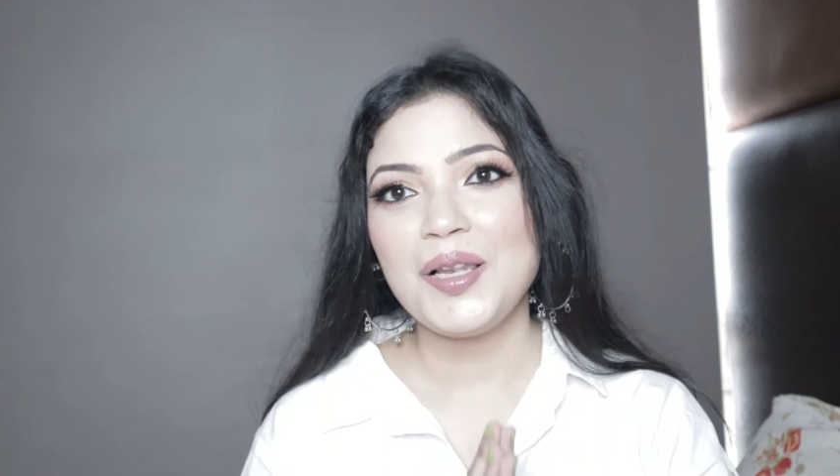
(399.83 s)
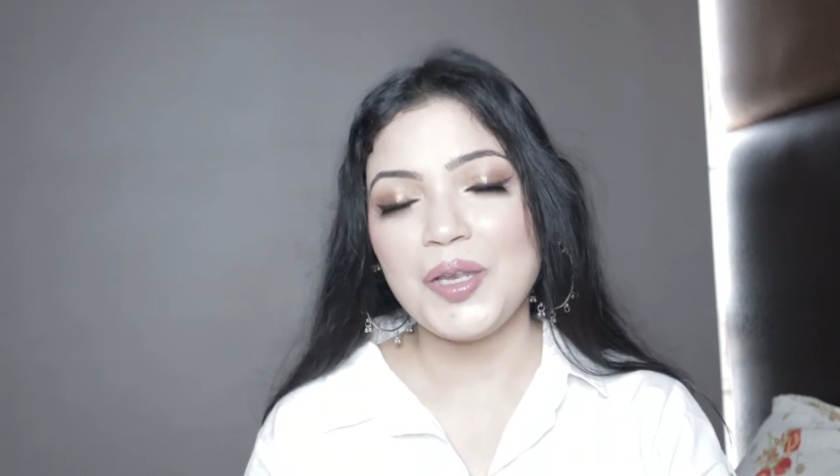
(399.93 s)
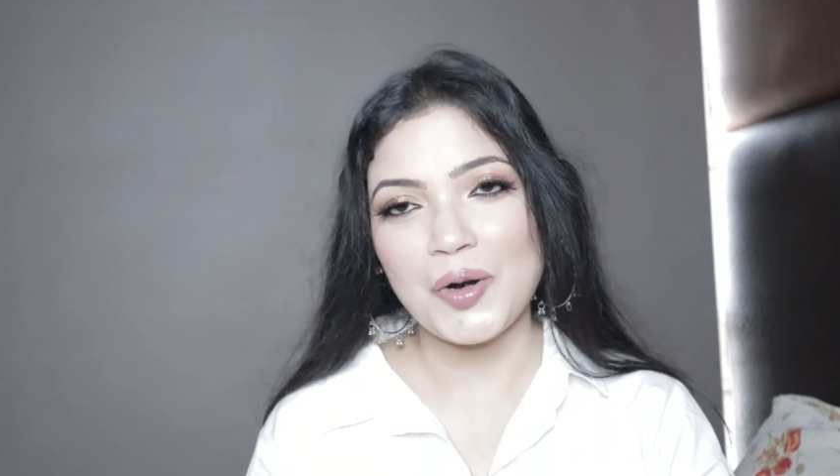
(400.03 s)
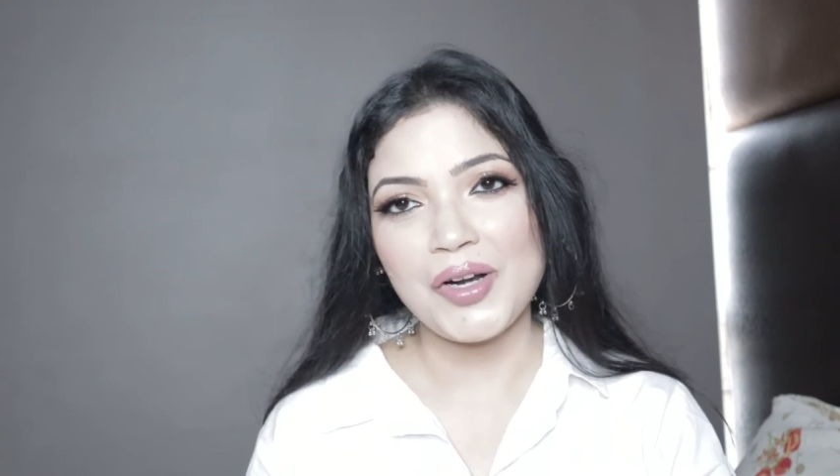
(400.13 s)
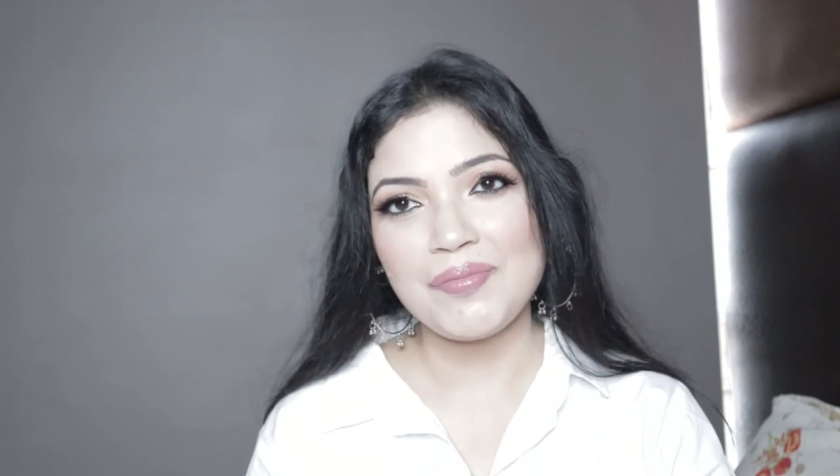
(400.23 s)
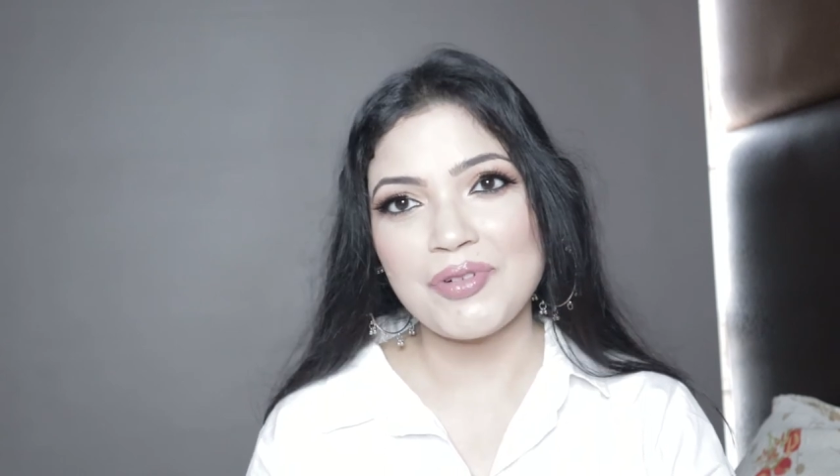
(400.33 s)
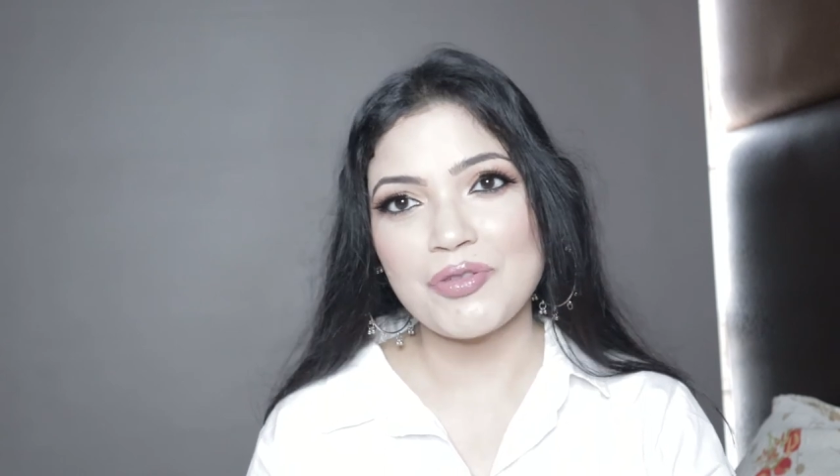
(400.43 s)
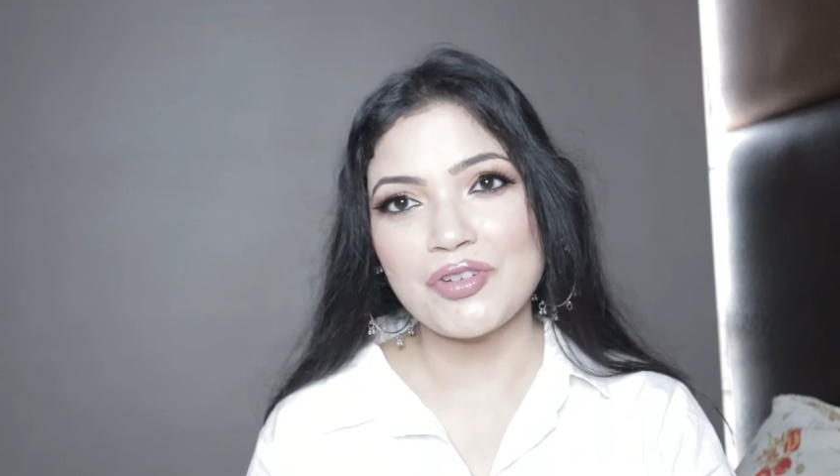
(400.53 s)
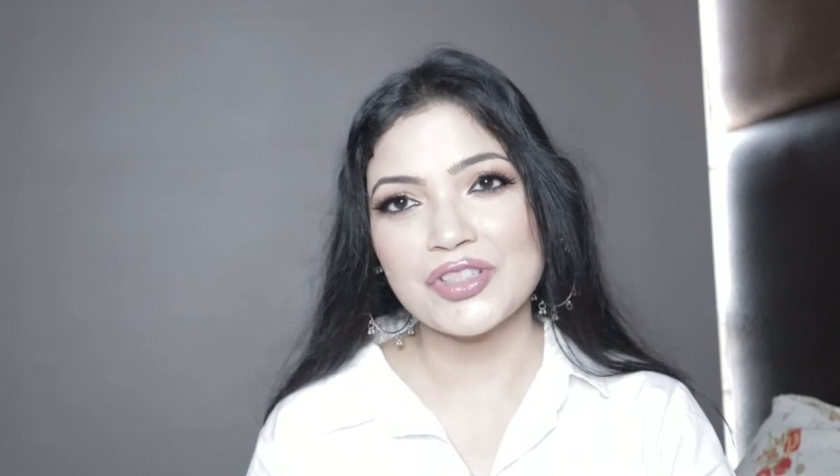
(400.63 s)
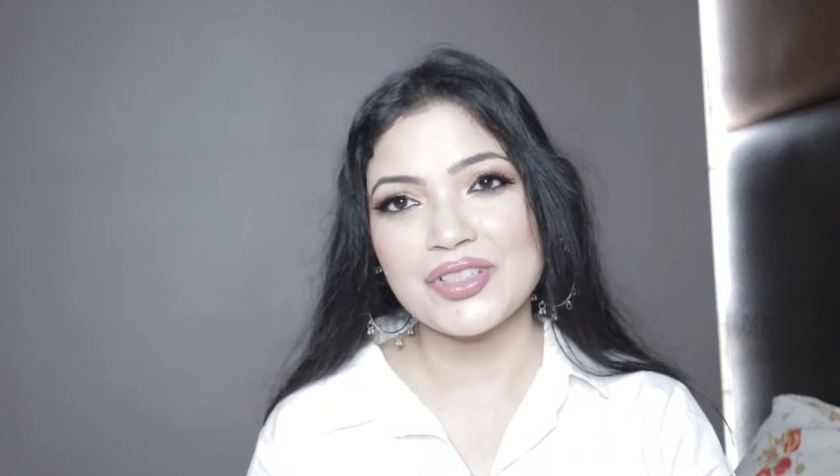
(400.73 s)
L'Oreal
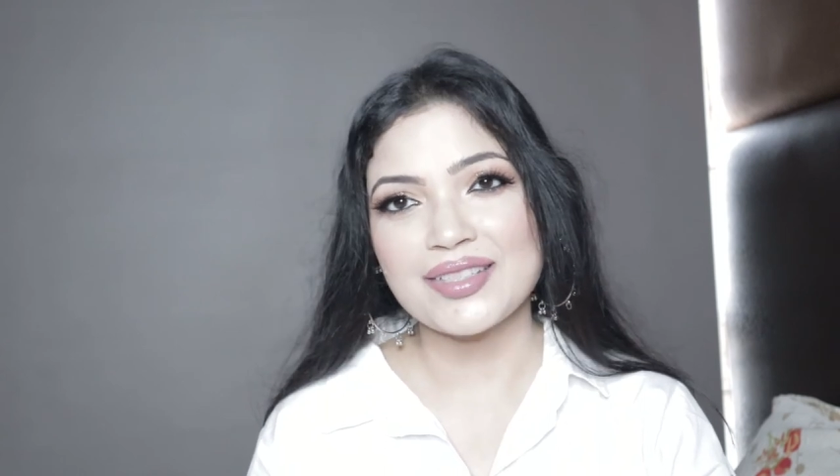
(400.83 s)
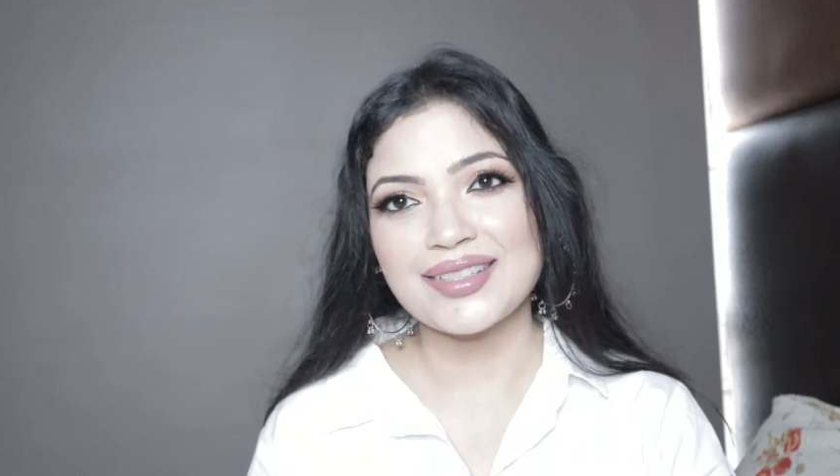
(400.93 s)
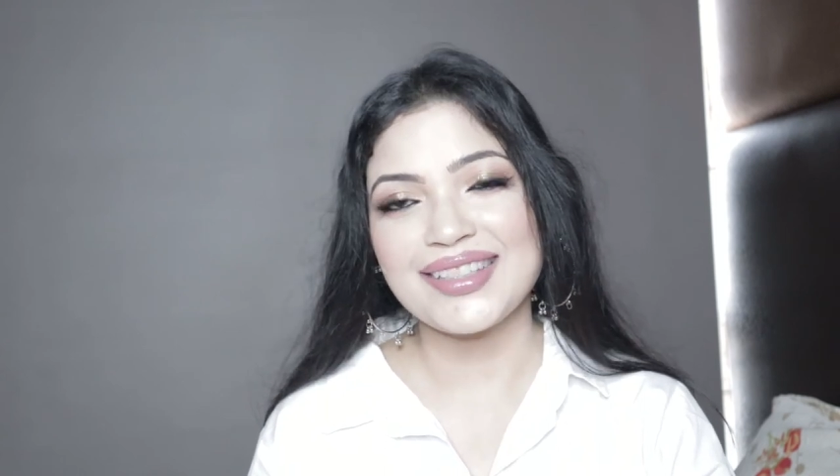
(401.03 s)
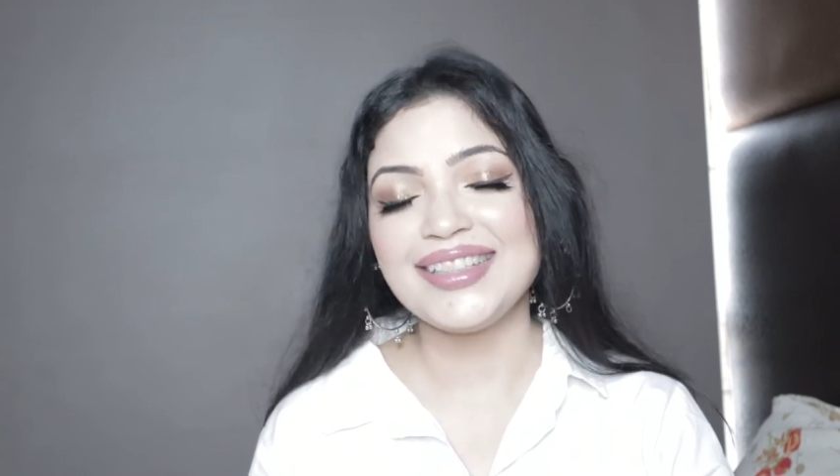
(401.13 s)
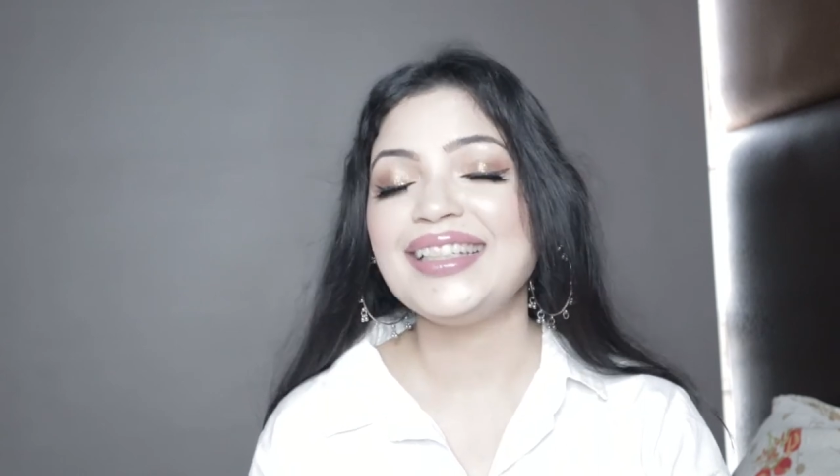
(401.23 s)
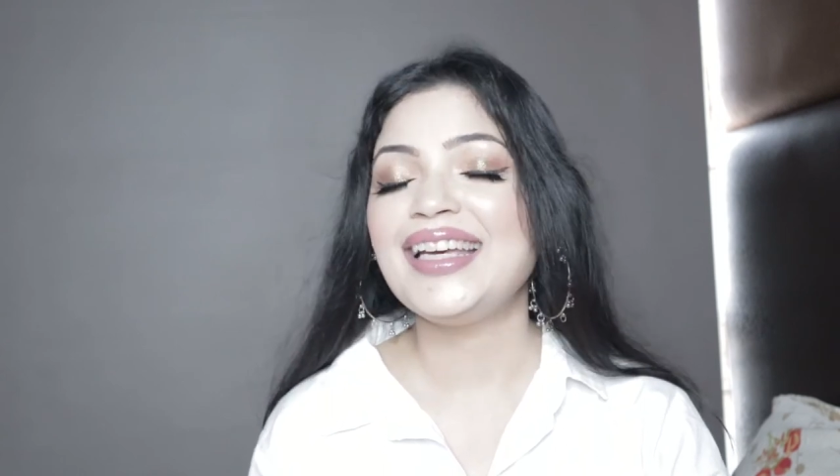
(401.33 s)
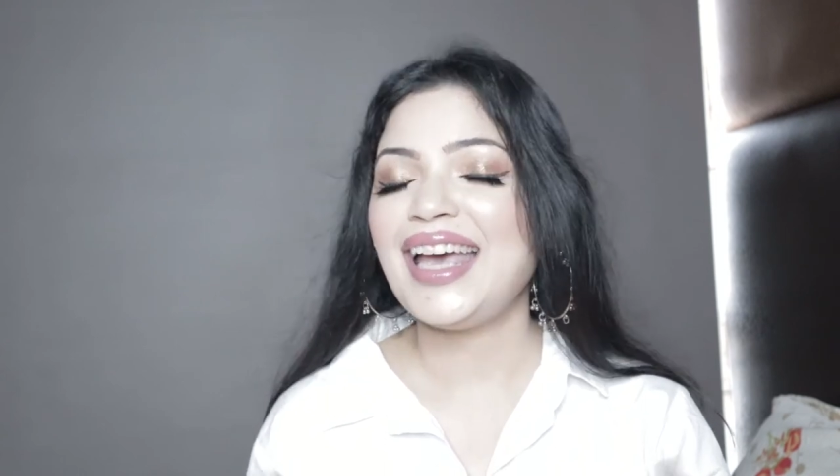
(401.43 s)
Professionals ki